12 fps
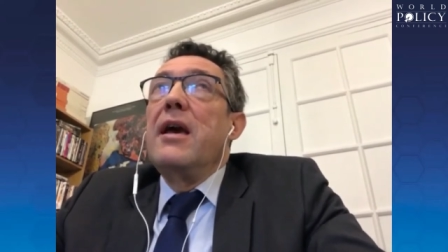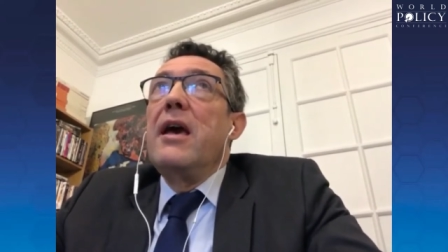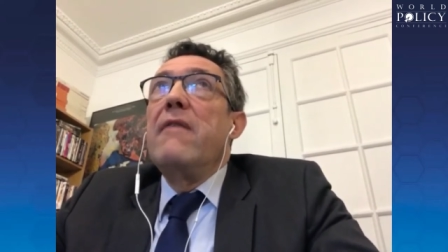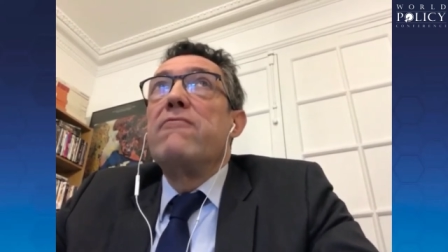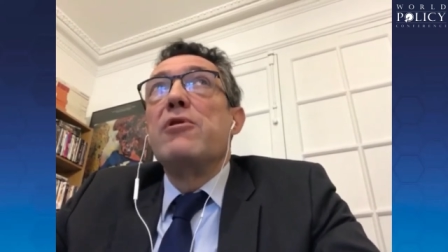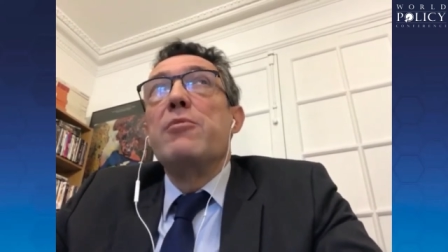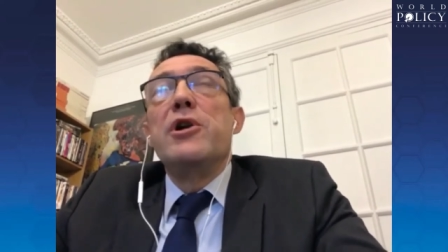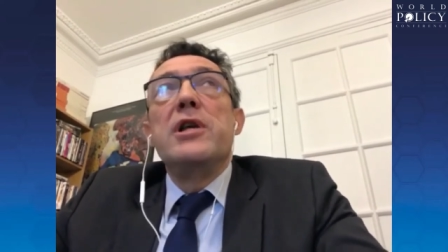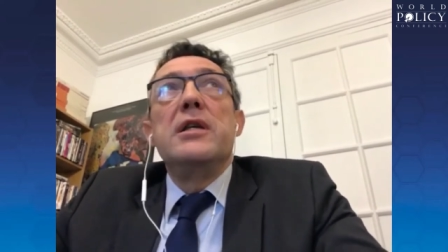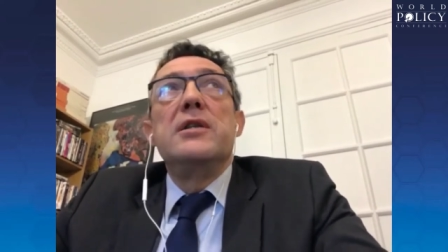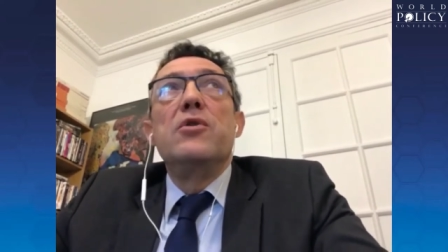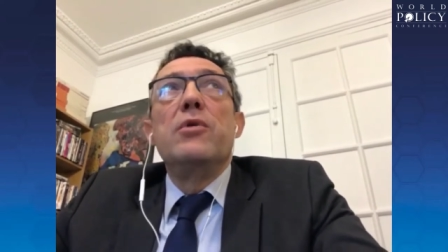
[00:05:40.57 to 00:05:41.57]

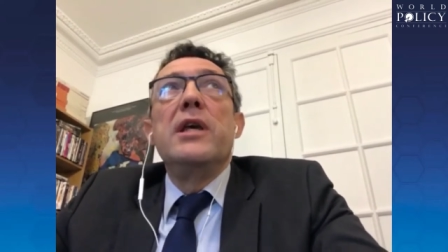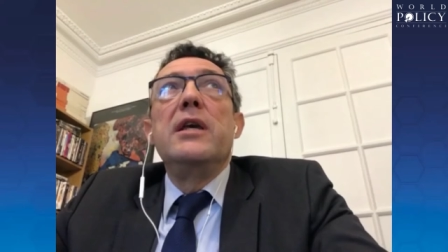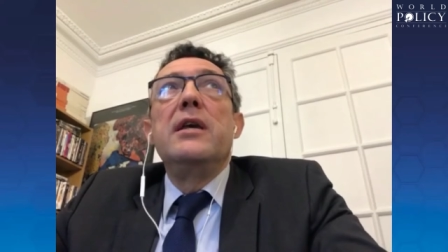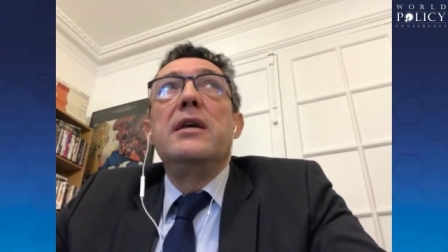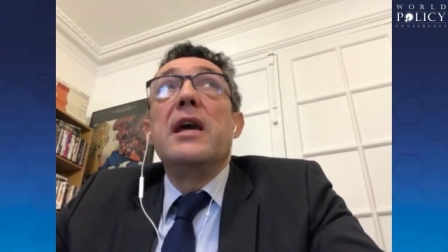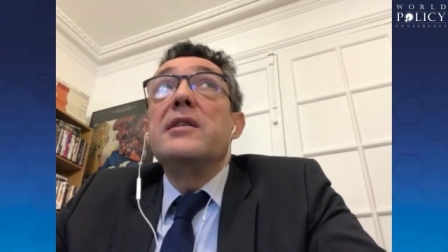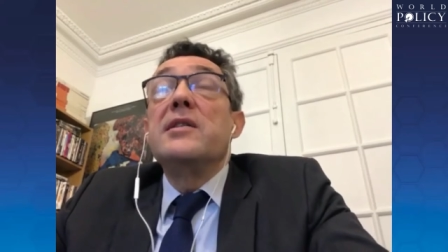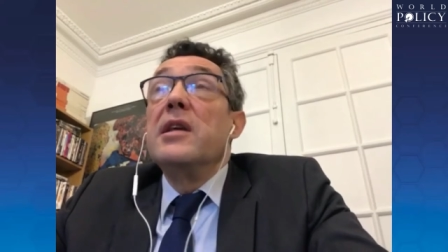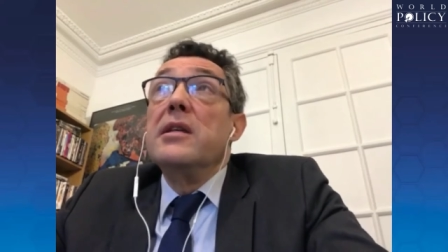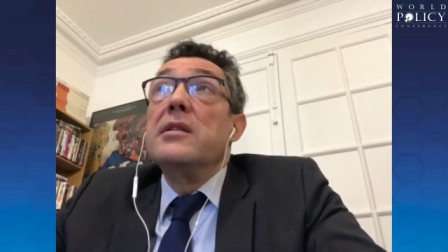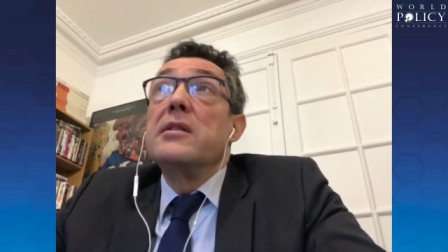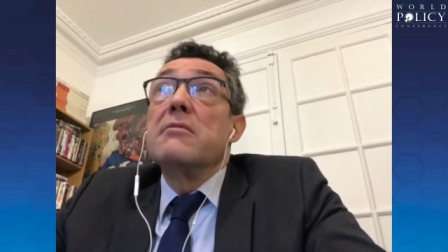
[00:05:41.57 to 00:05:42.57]
everybody is doing
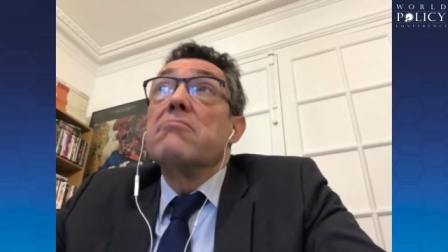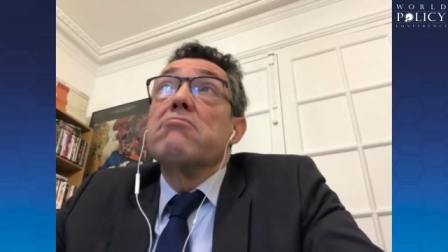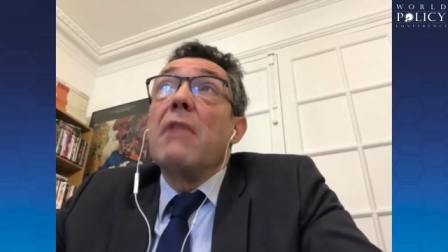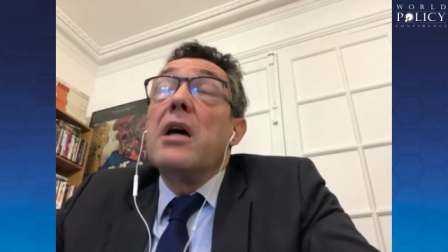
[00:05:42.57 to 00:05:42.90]
guesses,